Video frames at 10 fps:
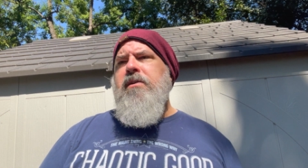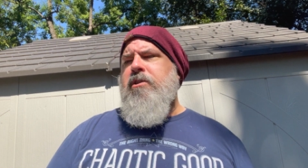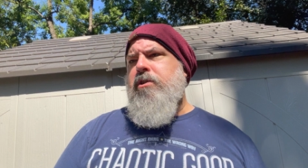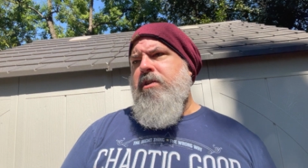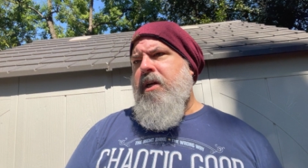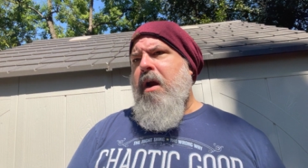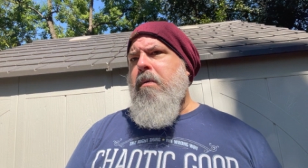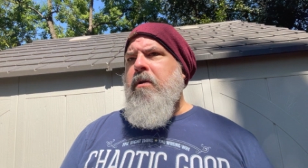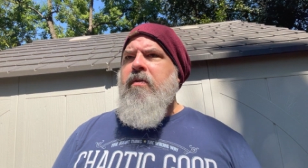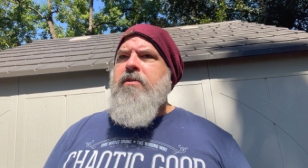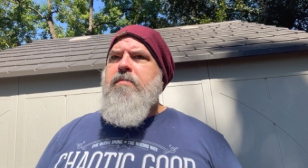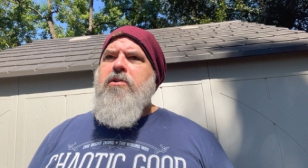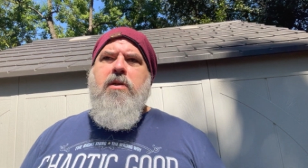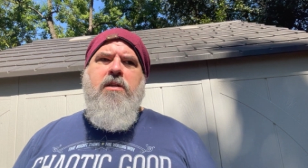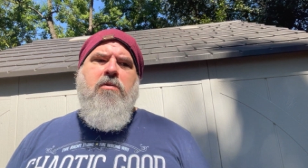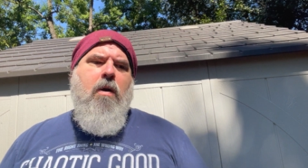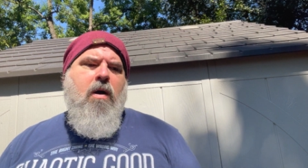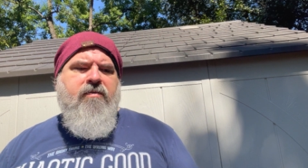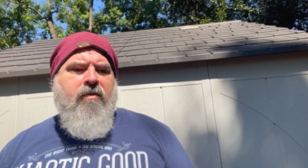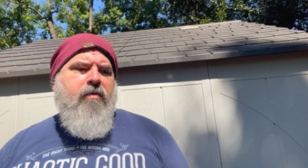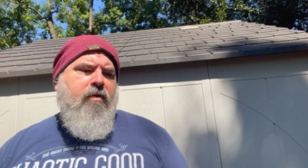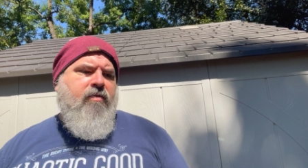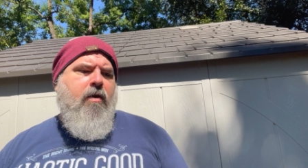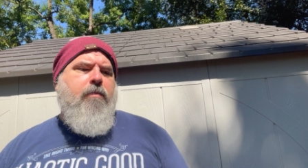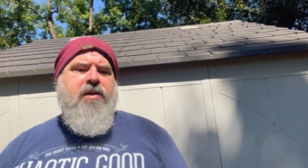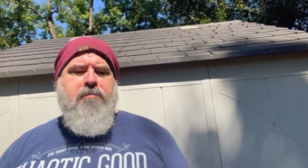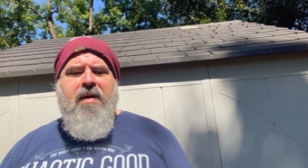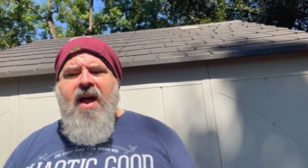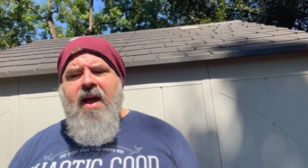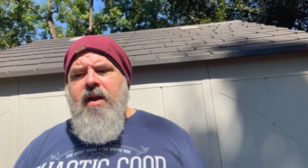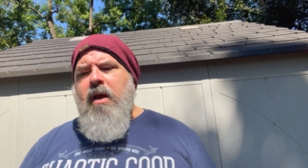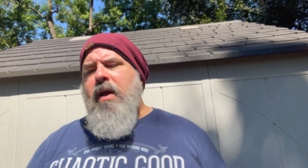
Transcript: It's just terrible. Those machines are awful. The therapy's bad.